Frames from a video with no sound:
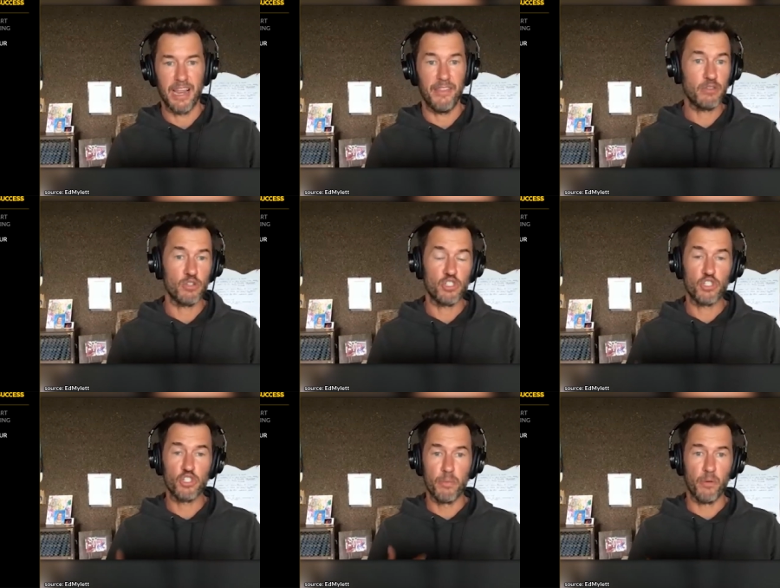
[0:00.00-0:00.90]
Now, this
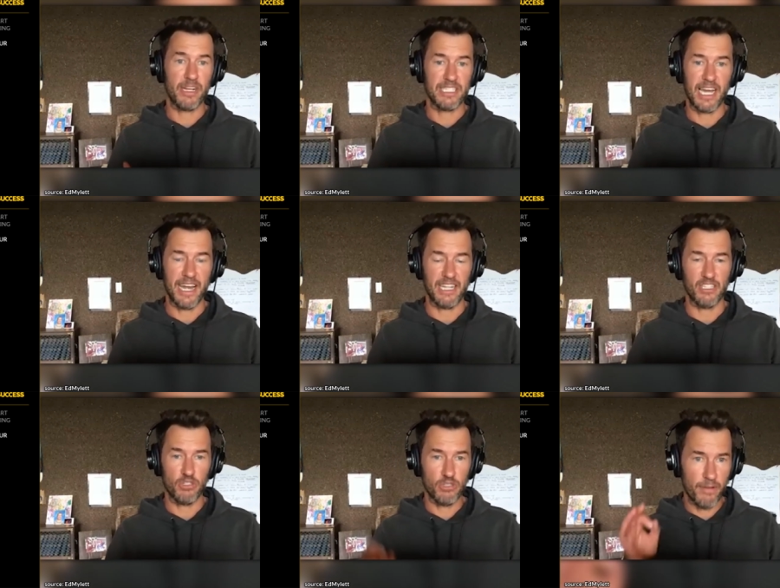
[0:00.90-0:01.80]
was super exciting
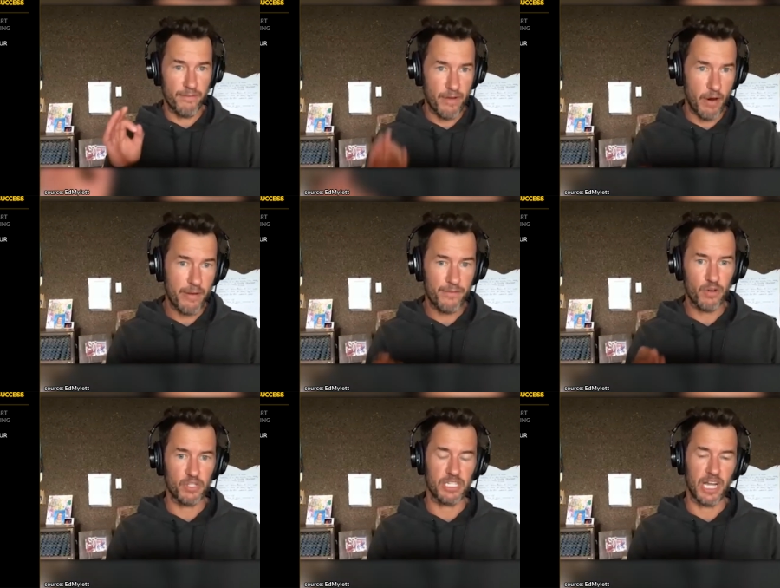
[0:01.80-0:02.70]
because this is the very
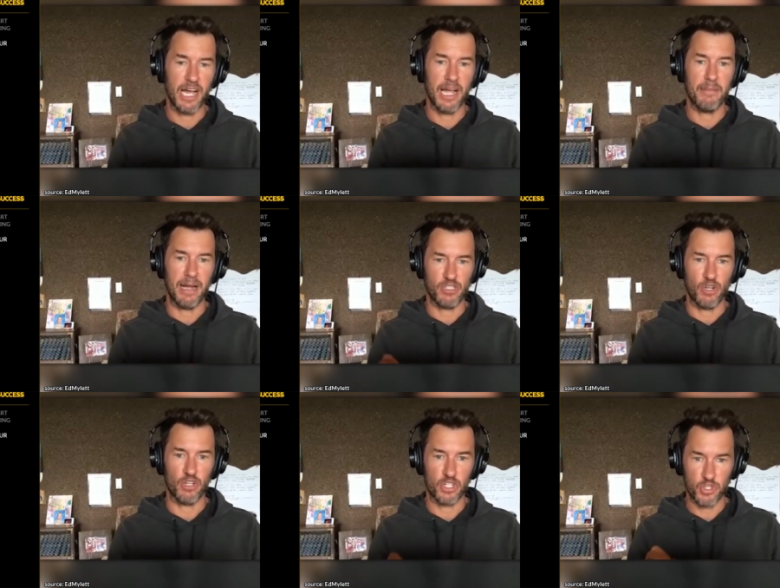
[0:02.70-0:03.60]
first time I
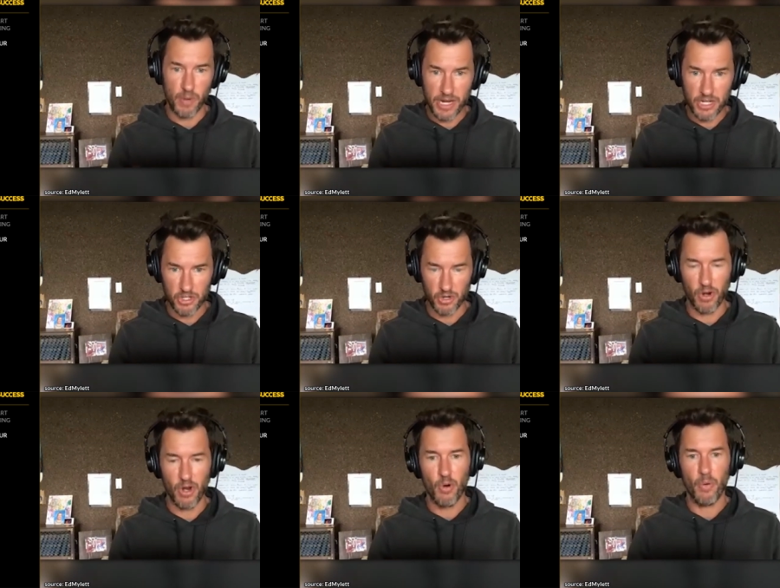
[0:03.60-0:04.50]
saw a
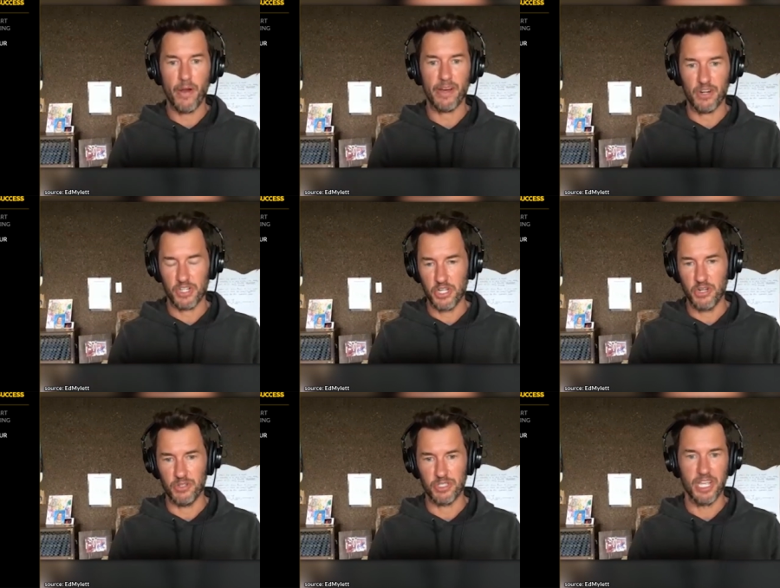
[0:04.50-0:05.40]
stranger wearing our
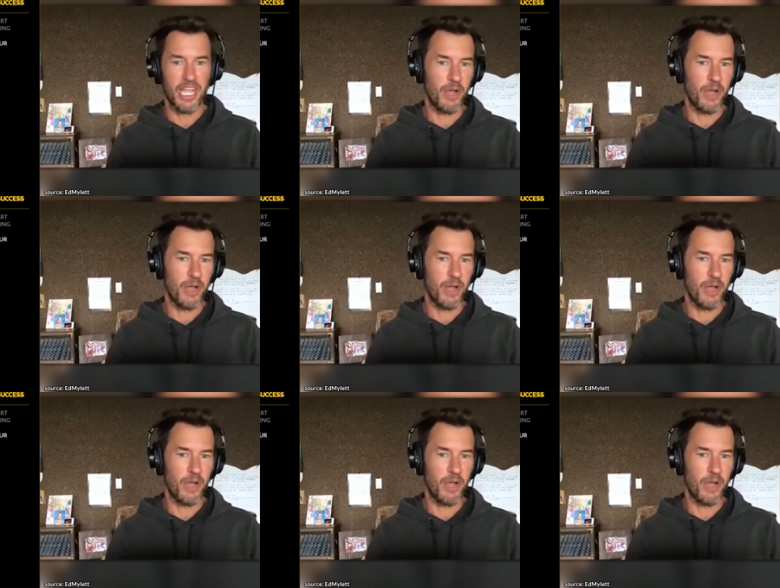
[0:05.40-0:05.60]
shoes.